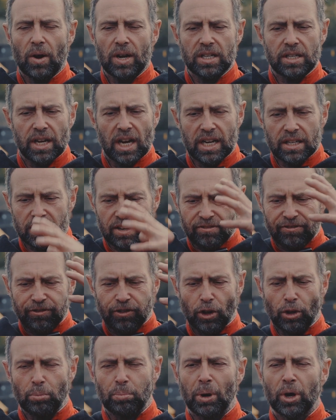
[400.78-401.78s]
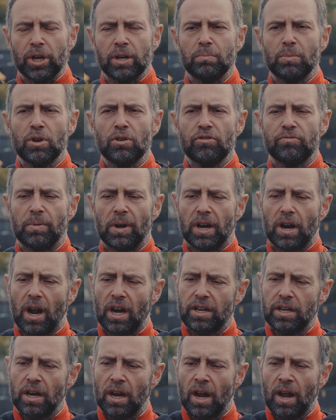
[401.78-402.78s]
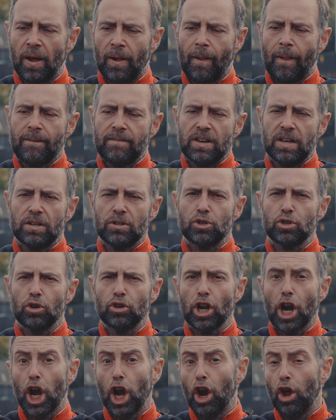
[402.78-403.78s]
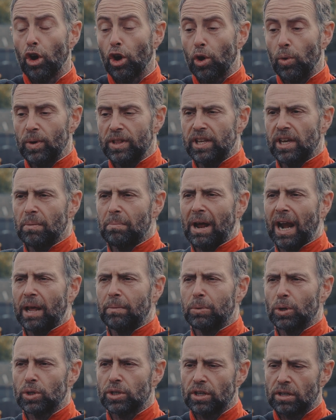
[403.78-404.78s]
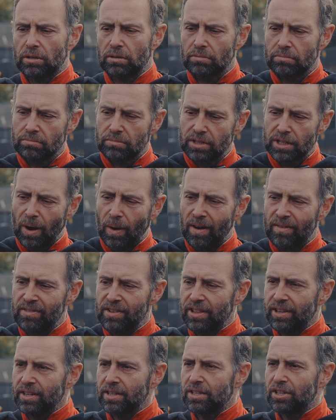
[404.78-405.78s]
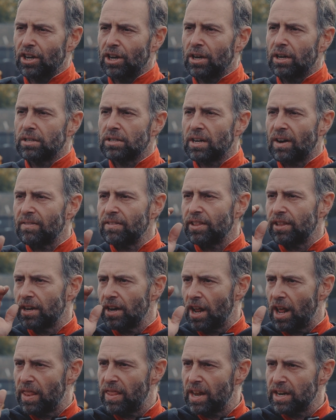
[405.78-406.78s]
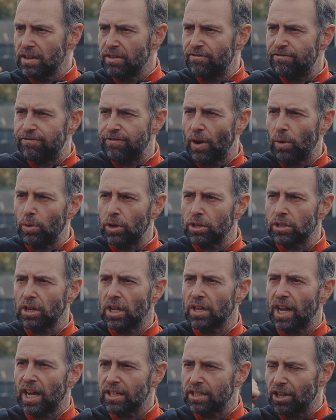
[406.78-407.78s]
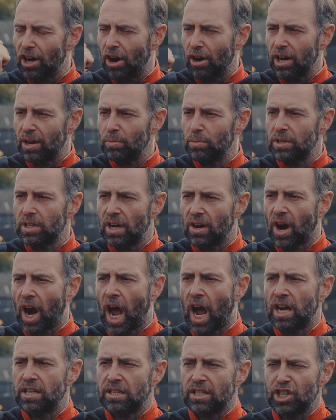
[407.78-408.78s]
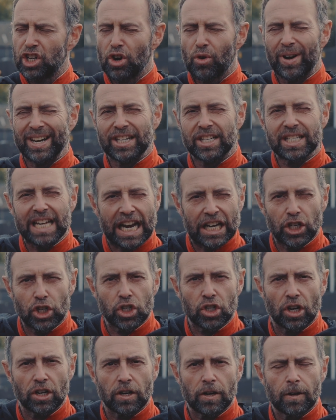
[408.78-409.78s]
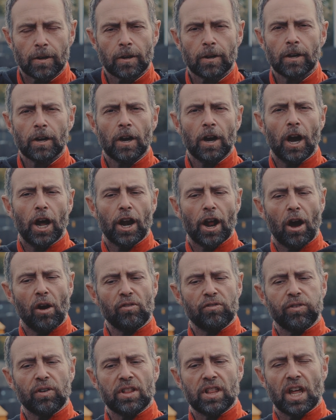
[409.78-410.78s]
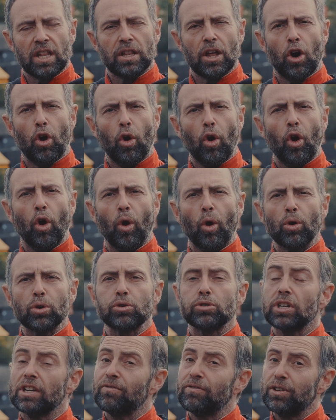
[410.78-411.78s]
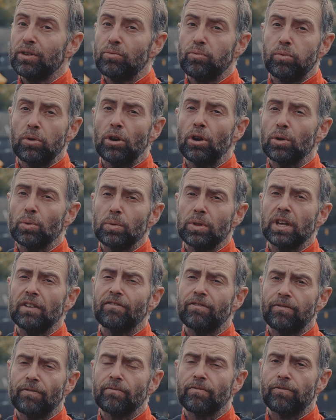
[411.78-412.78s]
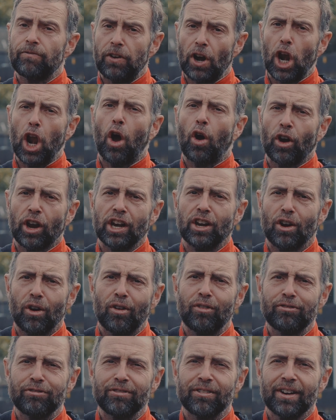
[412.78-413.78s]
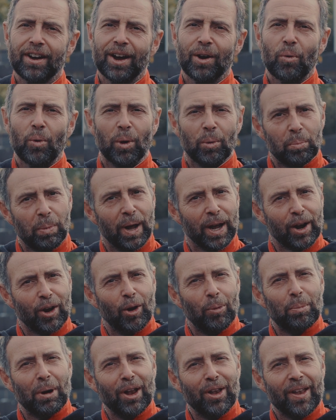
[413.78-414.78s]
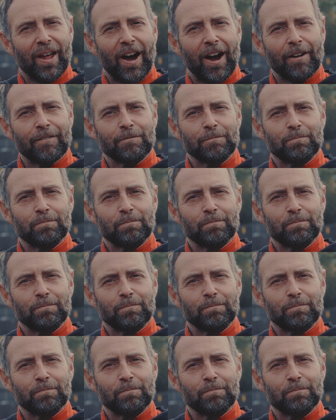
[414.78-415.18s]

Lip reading: it's a full body movement, and you sort of look with your belly button. So everything turns, and then you focus on that target with your eyes and your intention. And hopefully then the horse, if you work with it for long enough, will pick up on that,